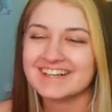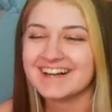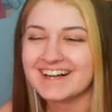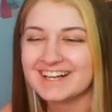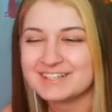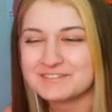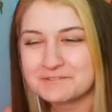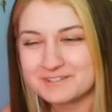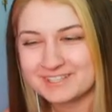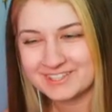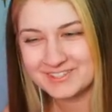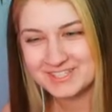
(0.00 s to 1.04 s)
Um, if it
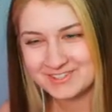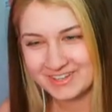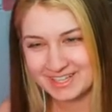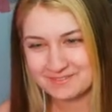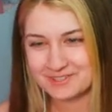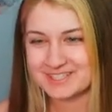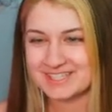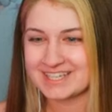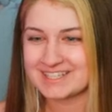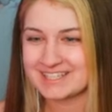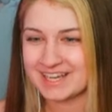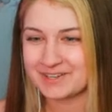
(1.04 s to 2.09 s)
includes Twilight
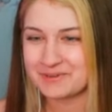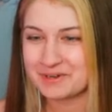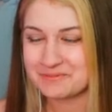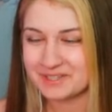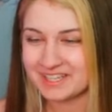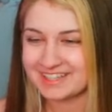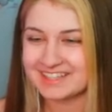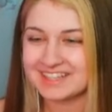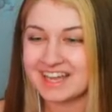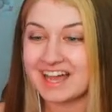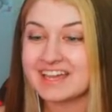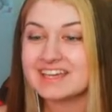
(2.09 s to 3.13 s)
Princess, I'll want to play it.
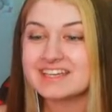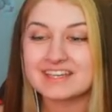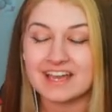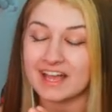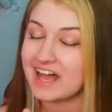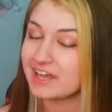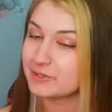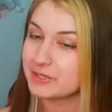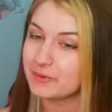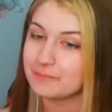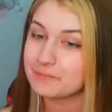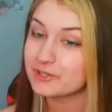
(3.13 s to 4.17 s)
I I don't
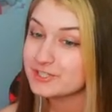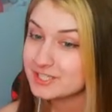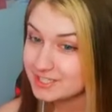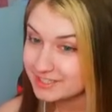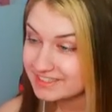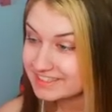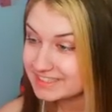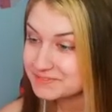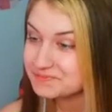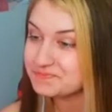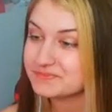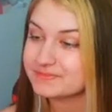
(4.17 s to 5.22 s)
know. Personally,
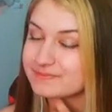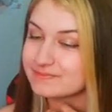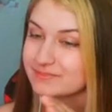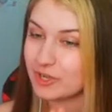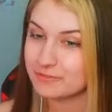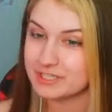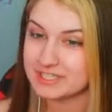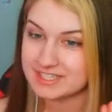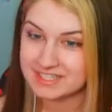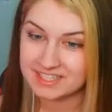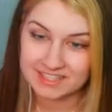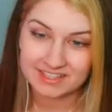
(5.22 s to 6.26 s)

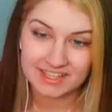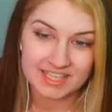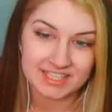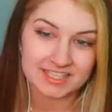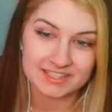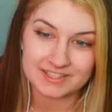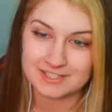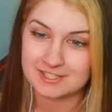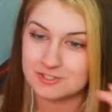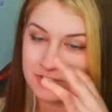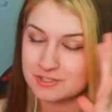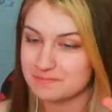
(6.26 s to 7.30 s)
obviously, like this is
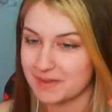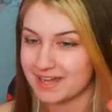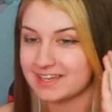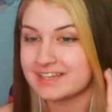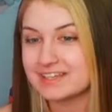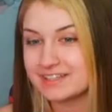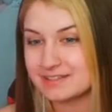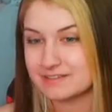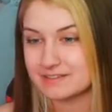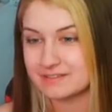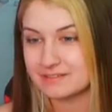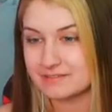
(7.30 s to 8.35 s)
just my
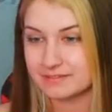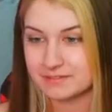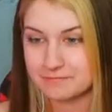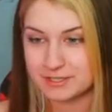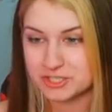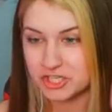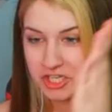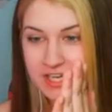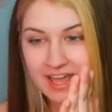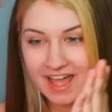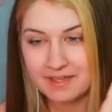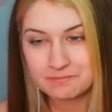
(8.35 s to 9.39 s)
vision.
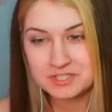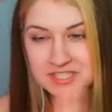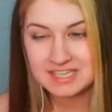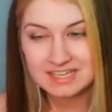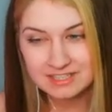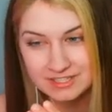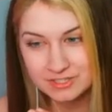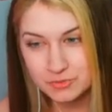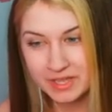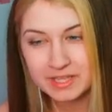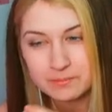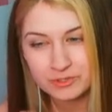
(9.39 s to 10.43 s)
I'm seeing
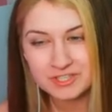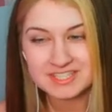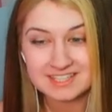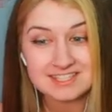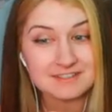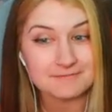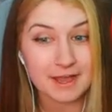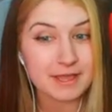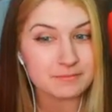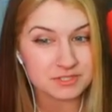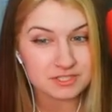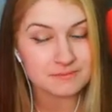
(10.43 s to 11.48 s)
Twilight Princessy
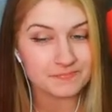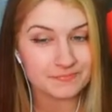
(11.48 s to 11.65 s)
vibes.